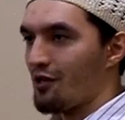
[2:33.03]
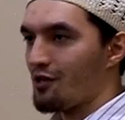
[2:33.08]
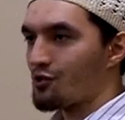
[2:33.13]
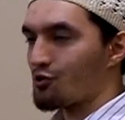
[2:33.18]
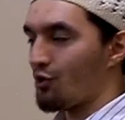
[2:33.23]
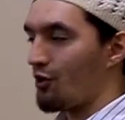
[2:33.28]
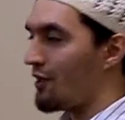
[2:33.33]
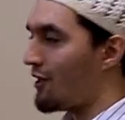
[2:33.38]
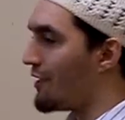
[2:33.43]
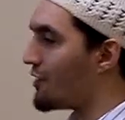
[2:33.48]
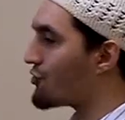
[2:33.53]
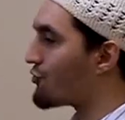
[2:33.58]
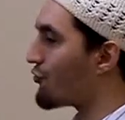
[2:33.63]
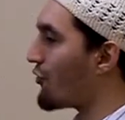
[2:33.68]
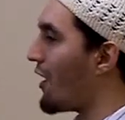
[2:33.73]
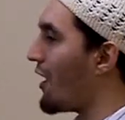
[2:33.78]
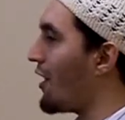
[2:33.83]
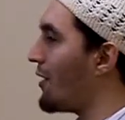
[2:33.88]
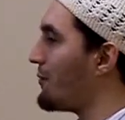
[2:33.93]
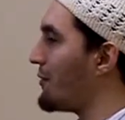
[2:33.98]
So in his
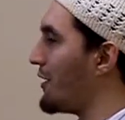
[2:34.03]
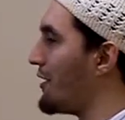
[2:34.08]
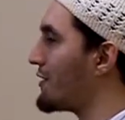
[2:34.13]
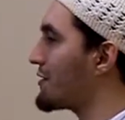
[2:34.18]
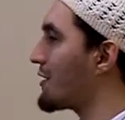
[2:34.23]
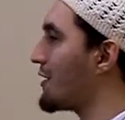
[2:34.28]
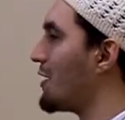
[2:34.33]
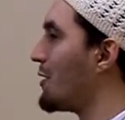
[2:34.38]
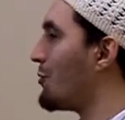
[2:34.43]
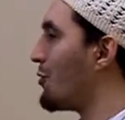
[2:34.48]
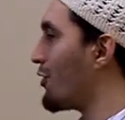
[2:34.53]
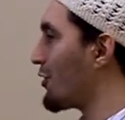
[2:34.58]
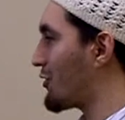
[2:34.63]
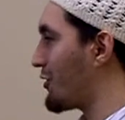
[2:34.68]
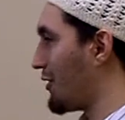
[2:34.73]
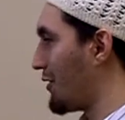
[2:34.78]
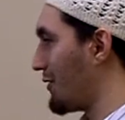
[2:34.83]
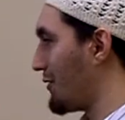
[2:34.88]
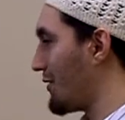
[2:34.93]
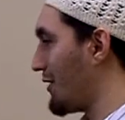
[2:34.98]
realm, he is an
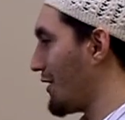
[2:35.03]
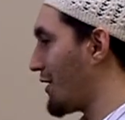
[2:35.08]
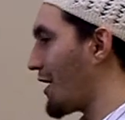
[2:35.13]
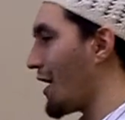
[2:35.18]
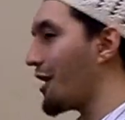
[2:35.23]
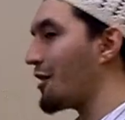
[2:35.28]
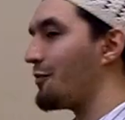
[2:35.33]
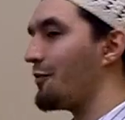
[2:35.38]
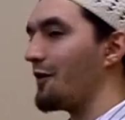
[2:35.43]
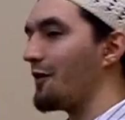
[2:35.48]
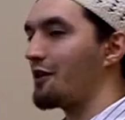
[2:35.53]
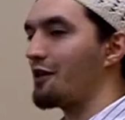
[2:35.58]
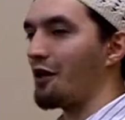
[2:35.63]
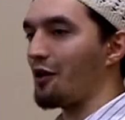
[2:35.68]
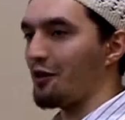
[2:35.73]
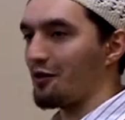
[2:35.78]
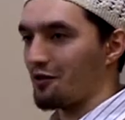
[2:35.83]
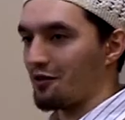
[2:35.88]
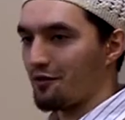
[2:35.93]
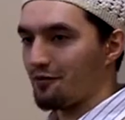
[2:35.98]
immortal. He can't be
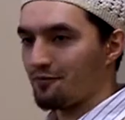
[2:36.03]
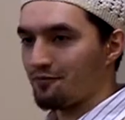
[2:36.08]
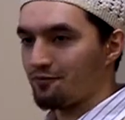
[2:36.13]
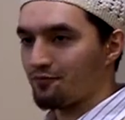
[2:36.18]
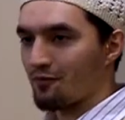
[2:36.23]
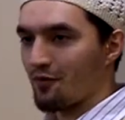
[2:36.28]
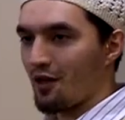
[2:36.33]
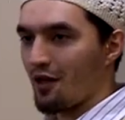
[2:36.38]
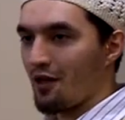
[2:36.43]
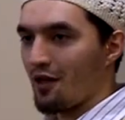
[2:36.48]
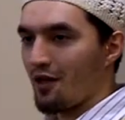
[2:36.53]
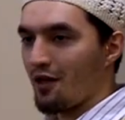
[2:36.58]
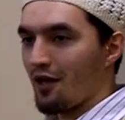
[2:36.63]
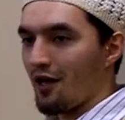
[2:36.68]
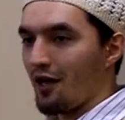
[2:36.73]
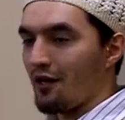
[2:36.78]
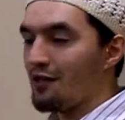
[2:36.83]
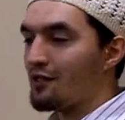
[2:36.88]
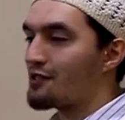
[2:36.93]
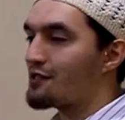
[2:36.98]
killed.
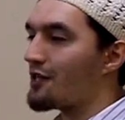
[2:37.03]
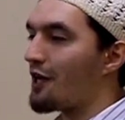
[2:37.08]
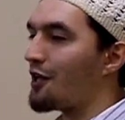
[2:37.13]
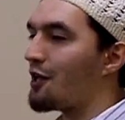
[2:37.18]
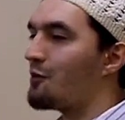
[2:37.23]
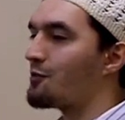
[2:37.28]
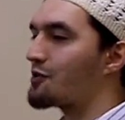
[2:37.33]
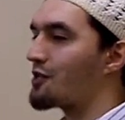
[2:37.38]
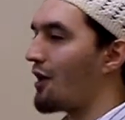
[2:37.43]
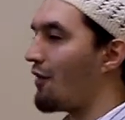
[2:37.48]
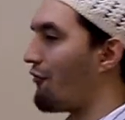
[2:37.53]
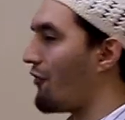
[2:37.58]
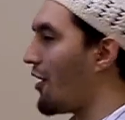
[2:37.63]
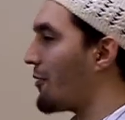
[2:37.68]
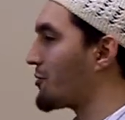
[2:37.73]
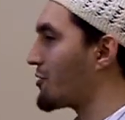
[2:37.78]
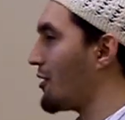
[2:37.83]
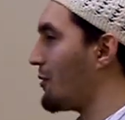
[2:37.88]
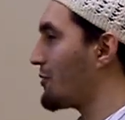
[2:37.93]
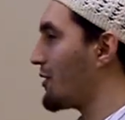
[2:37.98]
And he set himself
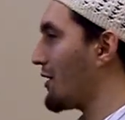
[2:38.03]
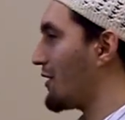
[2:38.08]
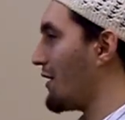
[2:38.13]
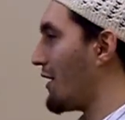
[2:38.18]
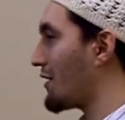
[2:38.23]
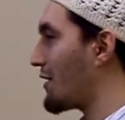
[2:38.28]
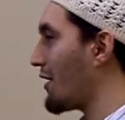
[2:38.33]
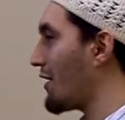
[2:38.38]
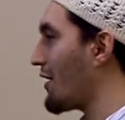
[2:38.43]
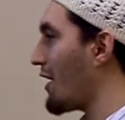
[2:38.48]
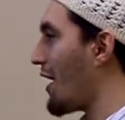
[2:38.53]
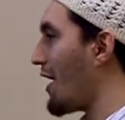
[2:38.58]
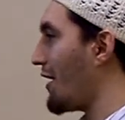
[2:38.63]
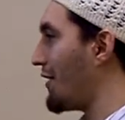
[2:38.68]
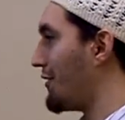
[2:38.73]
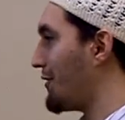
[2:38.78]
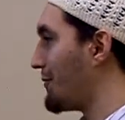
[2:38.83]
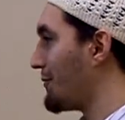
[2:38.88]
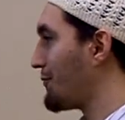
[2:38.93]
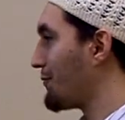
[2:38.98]
up something like a
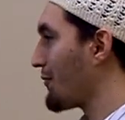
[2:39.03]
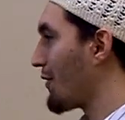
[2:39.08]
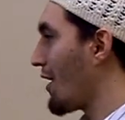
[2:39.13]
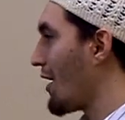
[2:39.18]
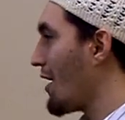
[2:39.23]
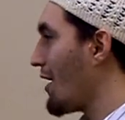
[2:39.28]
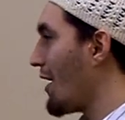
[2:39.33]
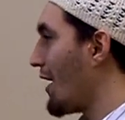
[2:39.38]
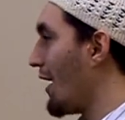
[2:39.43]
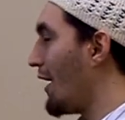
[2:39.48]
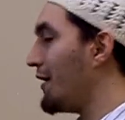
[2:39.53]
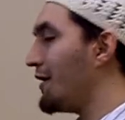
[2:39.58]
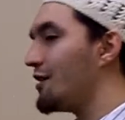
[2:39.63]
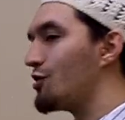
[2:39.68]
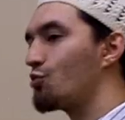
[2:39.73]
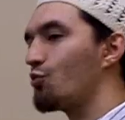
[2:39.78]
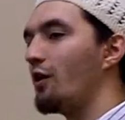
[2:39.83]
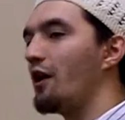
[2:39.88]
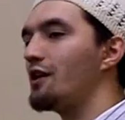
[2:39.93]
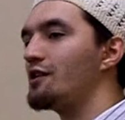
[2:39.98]
god. And
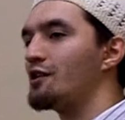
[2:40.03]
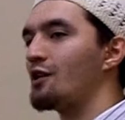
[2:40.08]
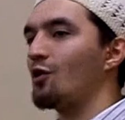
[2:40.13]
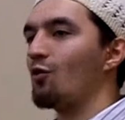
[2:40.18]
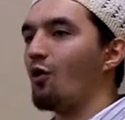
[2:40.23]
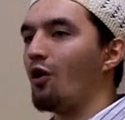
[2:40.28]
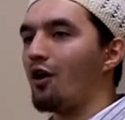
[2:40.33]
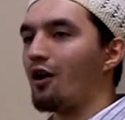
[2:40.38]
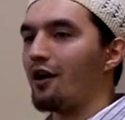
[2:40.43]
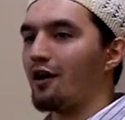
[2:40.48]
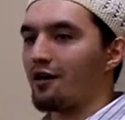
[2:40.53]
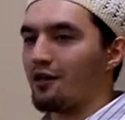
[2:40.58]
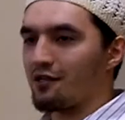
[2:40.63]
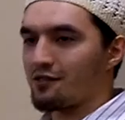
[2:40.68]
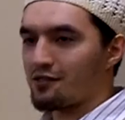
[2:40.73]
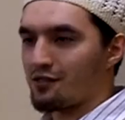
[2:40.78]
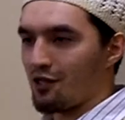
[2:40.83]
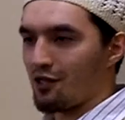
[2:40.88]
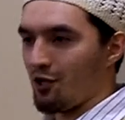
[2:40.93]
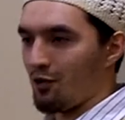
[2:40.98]
he's waging war
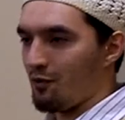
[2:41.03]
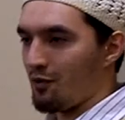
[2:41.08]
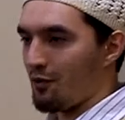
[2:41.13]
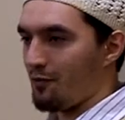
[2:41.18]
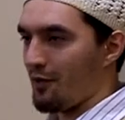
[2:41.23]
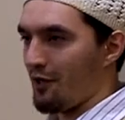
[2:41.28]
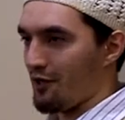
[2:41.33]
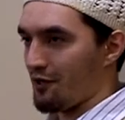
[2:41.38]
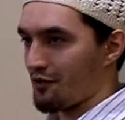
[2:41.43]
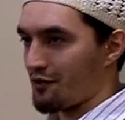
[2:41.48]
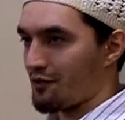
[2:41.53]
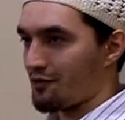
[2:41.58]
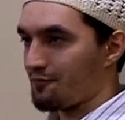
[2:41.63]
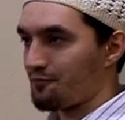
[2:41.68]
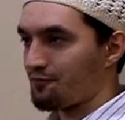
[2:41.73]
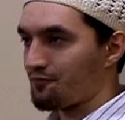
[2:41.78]
against the human beings.